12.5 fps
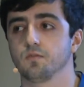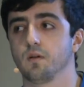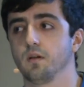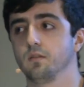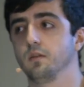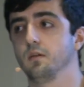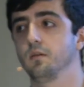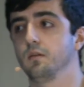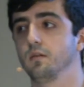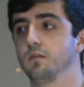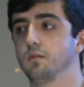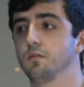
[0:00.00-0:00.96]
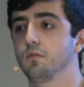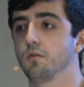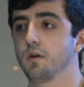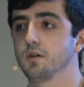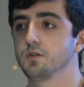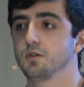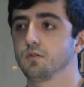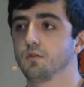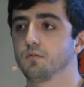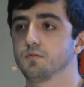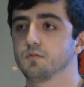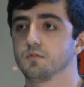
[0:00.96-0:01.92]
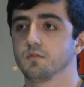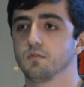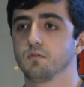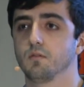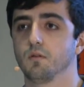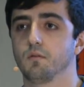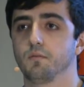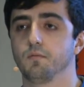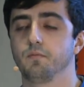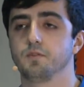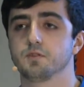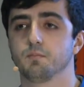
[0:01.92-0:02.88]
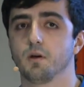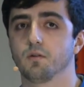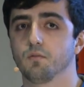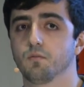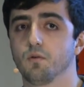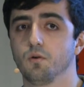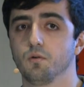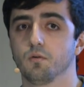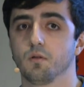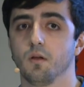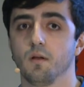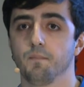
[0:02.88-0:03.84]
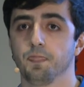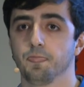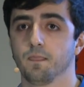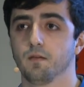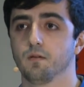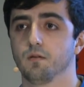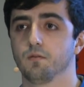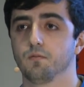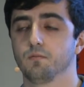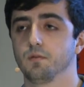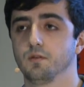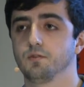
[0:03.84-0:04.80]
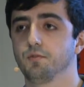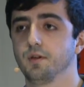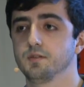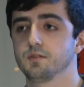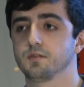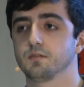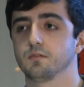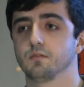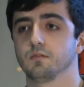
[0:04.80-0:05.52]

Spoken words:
find the declaration of this part of code, and trace